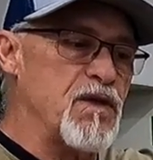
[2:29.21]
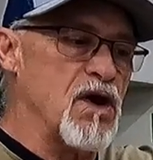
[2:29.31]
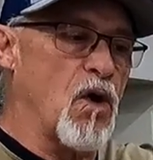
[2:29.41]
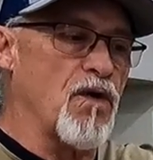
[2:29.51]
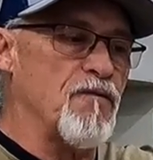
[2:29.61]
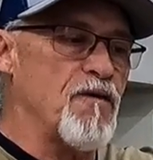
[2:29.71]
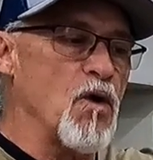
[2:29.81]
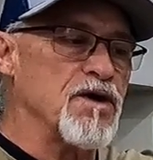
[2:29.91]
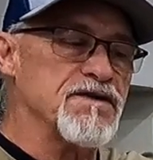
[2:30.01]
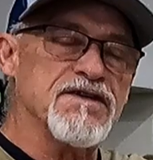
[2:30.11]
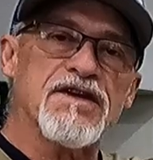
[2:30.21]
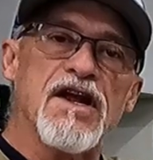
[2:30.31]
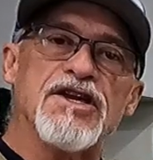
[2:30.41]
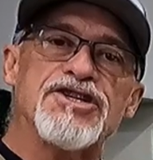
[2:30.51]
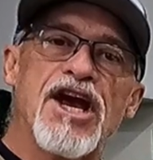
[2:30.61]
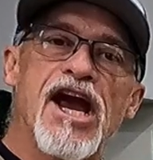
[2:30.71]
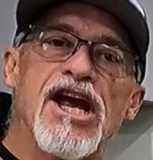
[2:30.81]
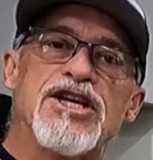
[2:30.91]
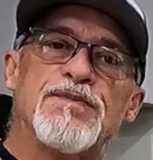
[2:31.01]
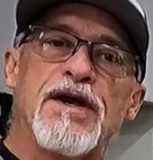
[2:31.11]
you know, the focus is gonna
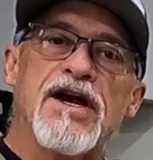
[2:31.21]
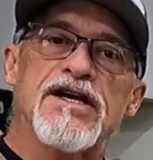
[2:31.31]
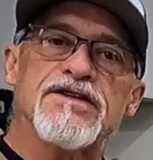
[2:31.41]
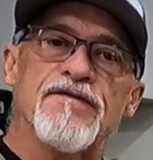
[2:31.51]
change because